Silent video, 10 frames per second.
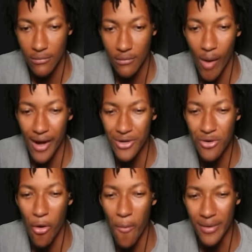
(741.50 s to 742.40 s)
Why do you
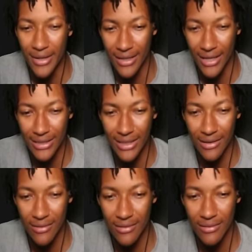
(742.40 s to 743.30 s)
open it like
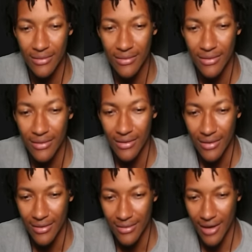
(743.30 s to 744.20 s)
that?
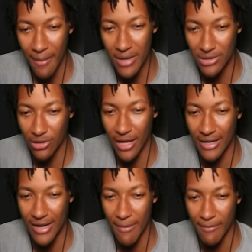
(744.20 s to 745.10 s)
That bitch look like a
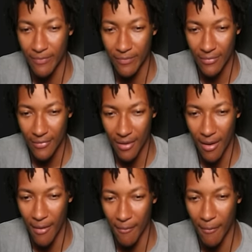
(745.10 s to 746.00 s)
damn
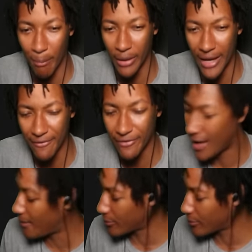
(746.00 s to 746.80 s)
uh, plane flap.